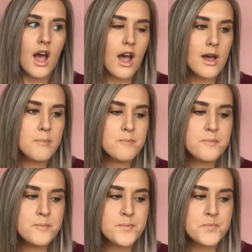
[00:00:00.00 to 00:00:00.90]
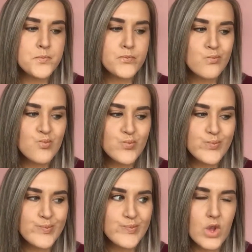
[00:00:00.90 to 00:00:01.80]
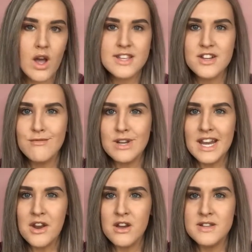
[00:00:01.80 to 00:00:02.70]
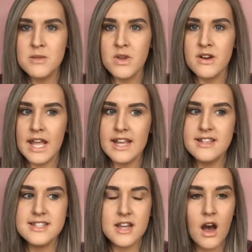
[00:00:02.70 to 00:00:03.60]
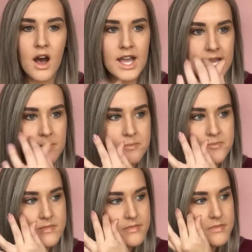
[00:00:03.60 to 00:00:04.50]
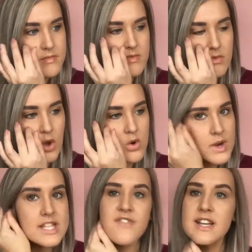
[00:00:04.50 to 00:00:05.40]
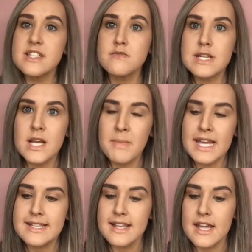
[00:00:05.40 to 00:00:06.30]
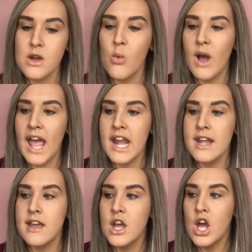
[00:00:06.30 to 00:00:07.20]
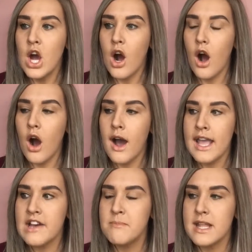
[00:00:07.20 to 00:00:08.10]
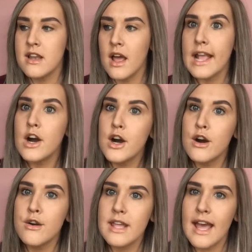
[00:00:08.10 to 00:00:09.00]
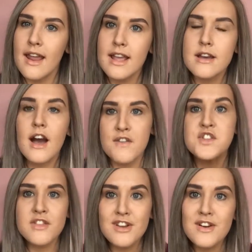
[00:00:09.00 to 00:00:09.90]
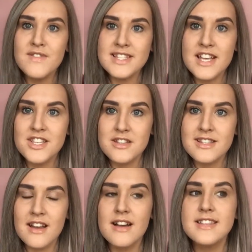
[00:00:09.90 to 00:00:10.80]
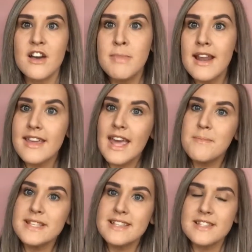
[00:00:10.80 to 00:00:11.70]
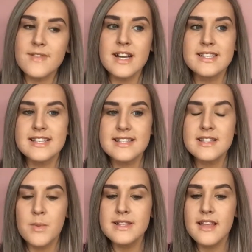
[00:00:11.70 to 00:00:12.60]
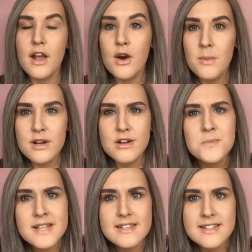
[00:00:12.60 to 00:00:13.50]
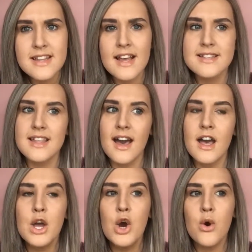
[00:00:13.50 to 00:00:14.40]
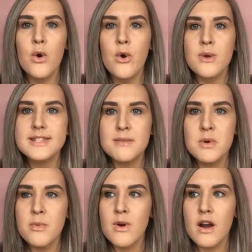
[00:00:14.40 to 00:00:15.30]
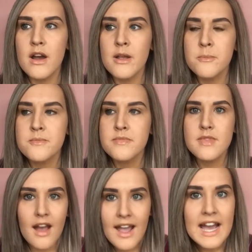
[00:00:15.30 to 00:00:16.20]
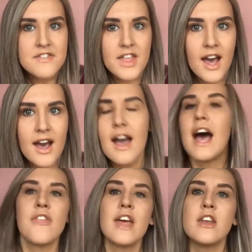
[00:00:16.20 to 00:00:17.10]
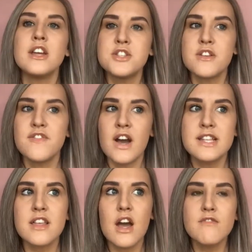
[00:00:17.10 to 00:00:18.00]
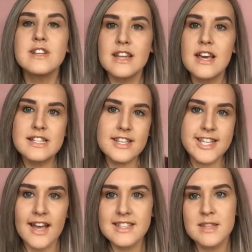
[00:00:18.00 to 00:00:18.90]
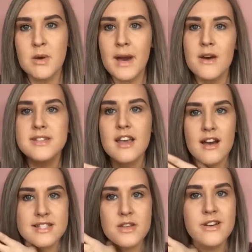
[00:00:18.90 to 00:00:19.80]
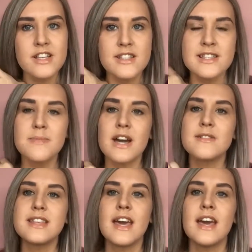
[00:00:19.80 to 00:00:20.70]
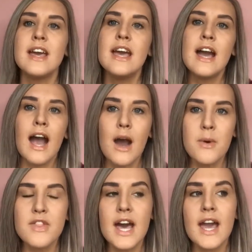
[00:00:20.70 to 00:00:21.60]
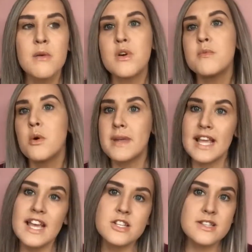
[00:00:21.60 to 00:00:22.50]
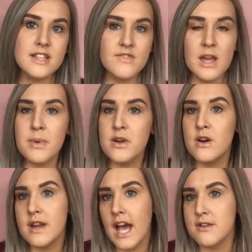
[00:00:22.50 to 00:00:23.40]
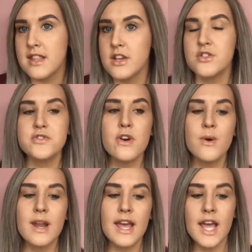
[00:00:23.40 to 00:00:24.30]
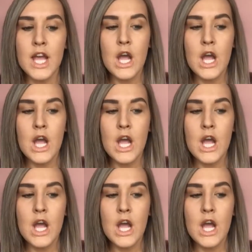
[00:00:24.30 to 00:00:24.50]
I don't really know, to be honest. I always find it really amazing when I have been like, oh yeah, like I've done the conversation starter, I've been like, yeah, this is psoriasis, and someone's like, oh my gosh, my sister has that, or someone will go, I have that, and then I do find that I really like to chat to them about it, ask them questions about it. How are they, what medications have they been on, how do they control it?